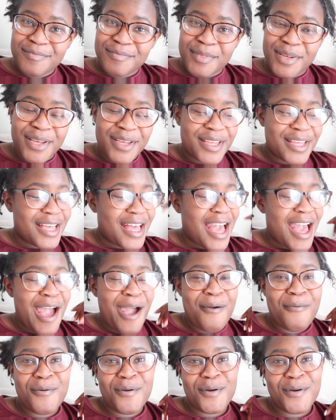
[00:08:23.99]
But
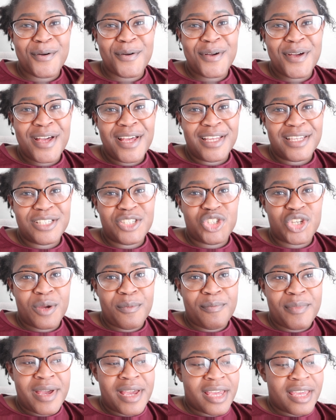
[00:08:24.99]
I will
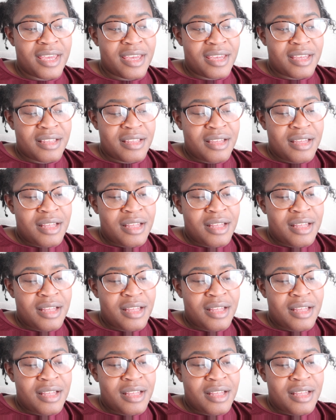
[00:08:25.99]
jump back in